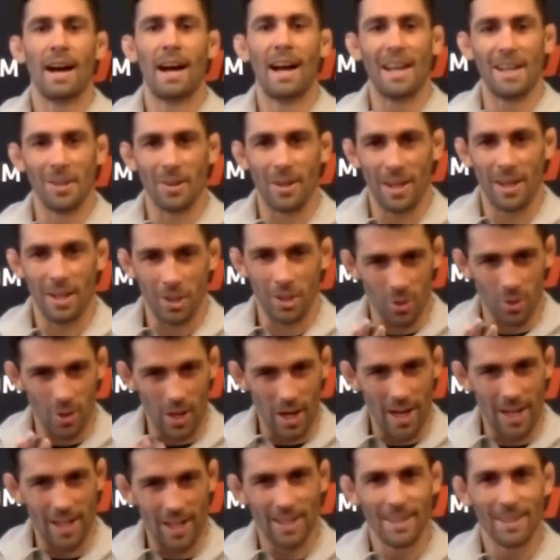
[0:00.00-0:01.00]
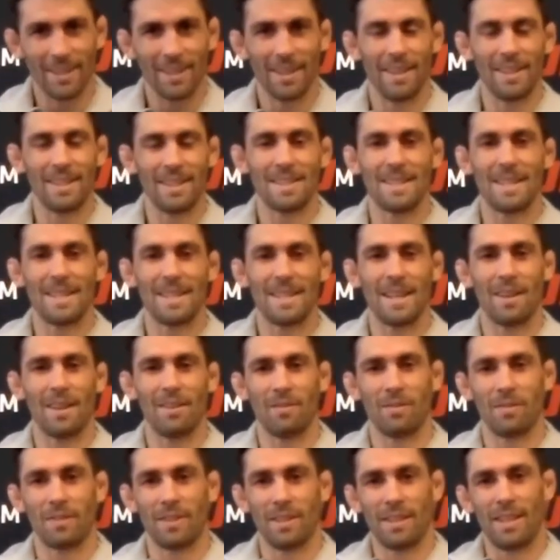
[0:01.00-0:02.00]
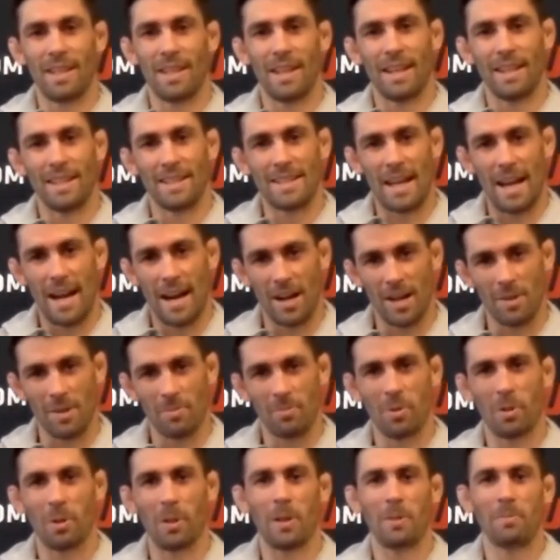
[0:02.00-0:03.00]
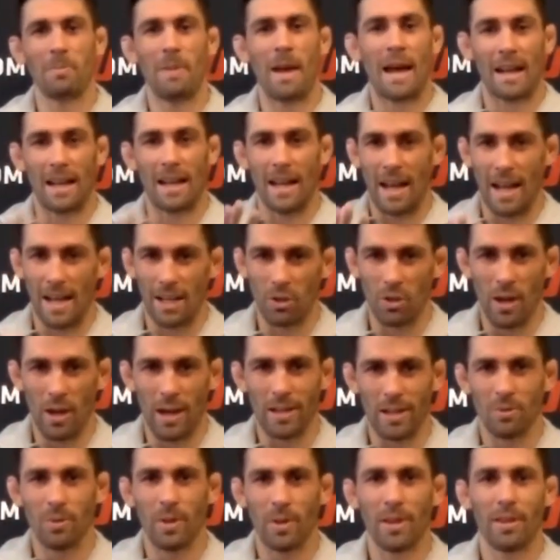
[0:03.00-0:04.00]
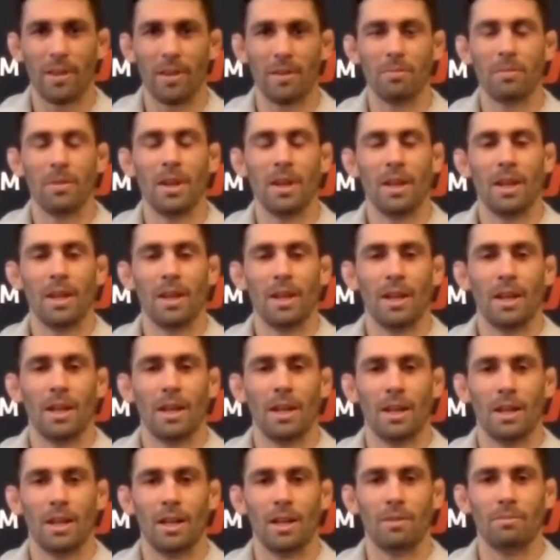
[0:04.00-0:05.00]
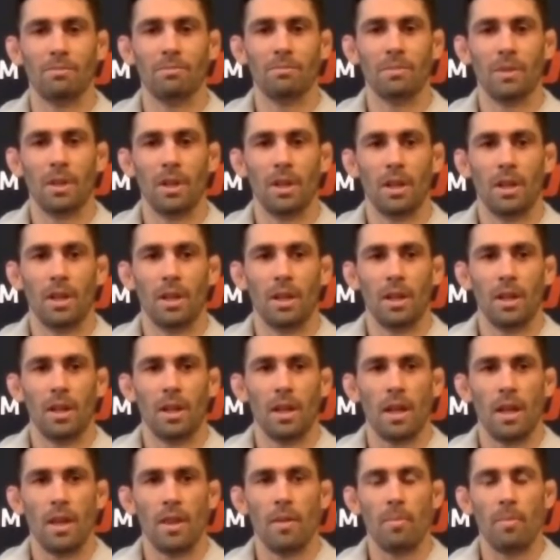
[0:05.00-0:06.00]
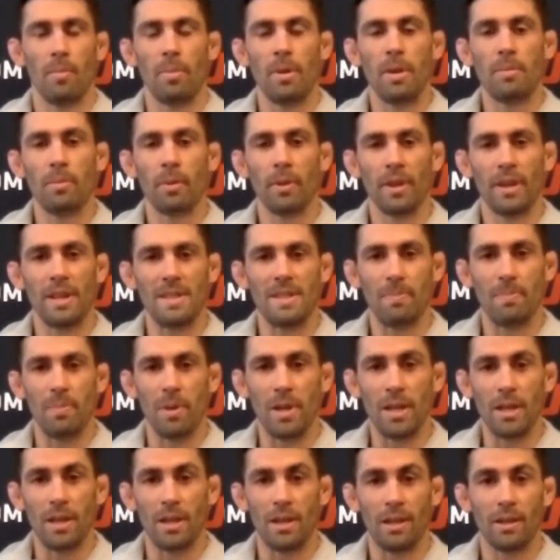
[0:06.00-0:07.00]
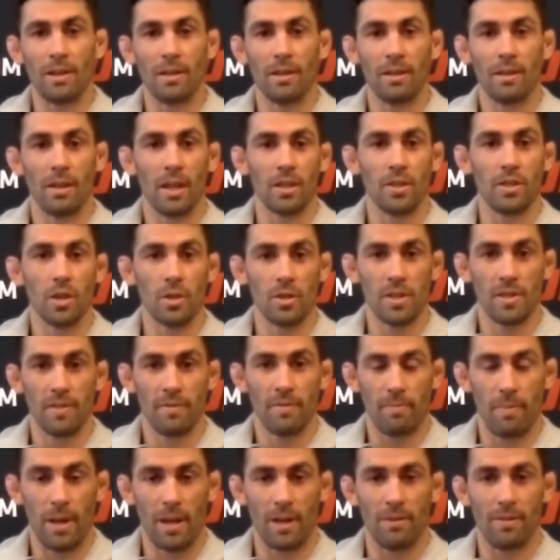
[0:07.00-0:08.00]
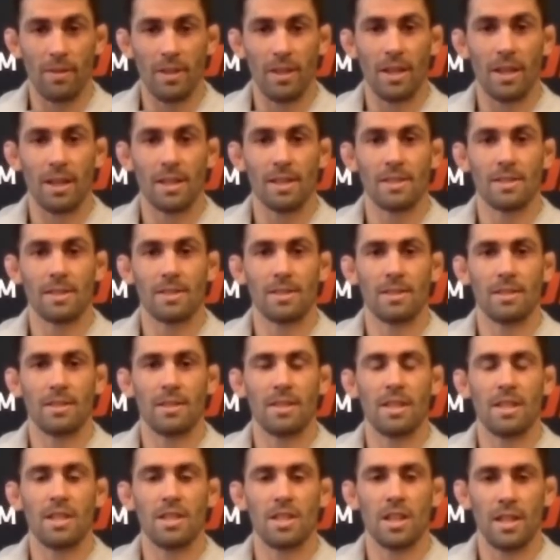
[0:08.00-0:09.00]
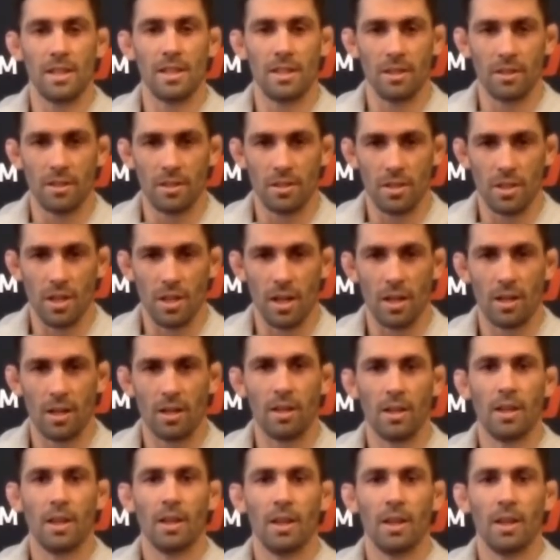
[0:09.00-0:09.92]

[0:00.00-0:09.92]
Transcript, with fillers: I know how to grind. Instead of getting tired and pulling back, I grind with him. Um, the people that he's beaten, uh, Joseph Benavidez, TJ Dillashaw,